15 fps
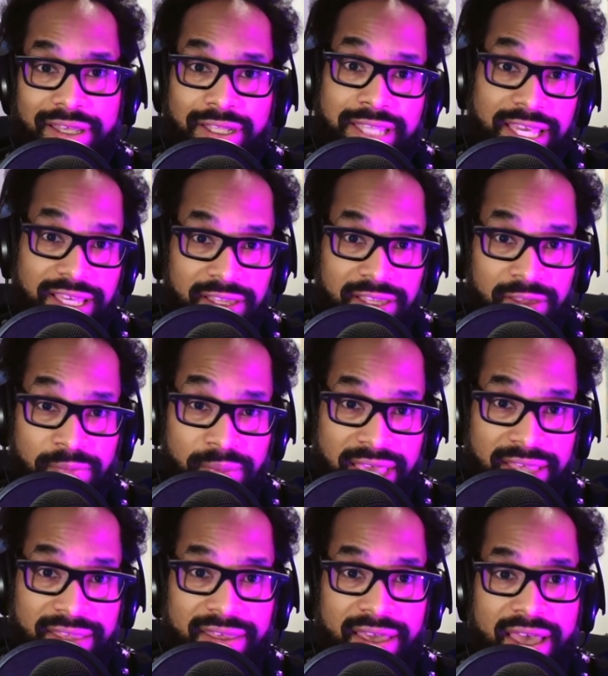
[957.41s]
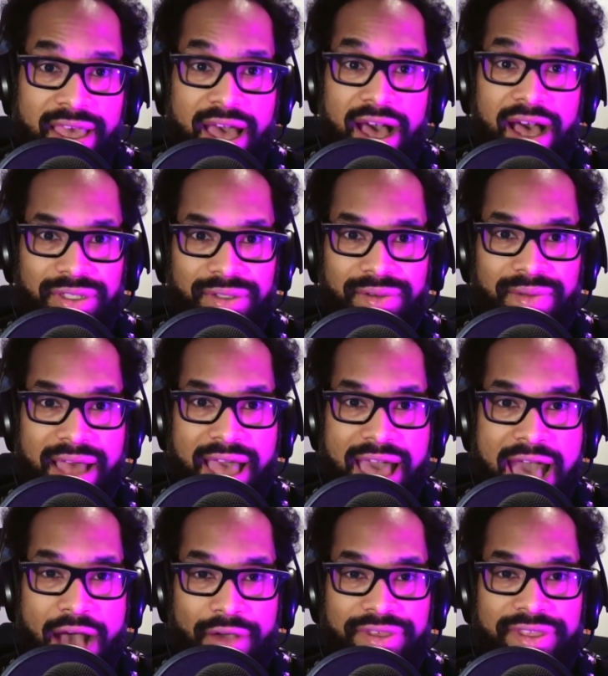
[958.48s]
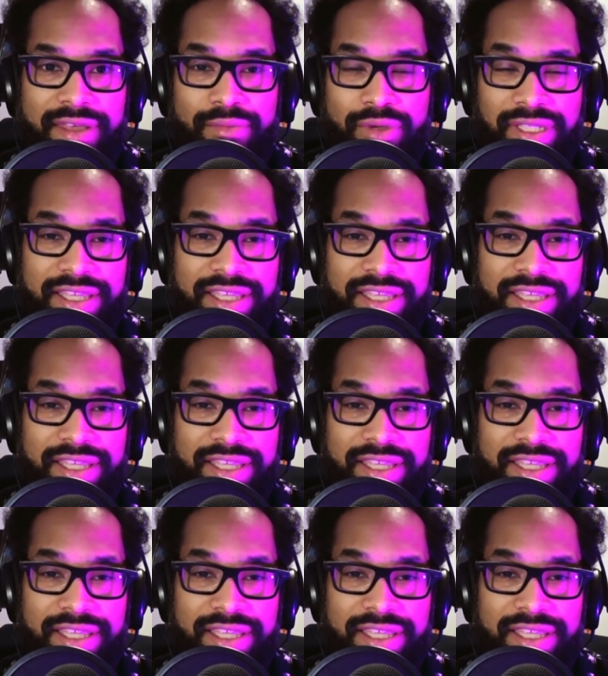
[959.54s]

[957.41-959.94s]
It takes space to house them, or at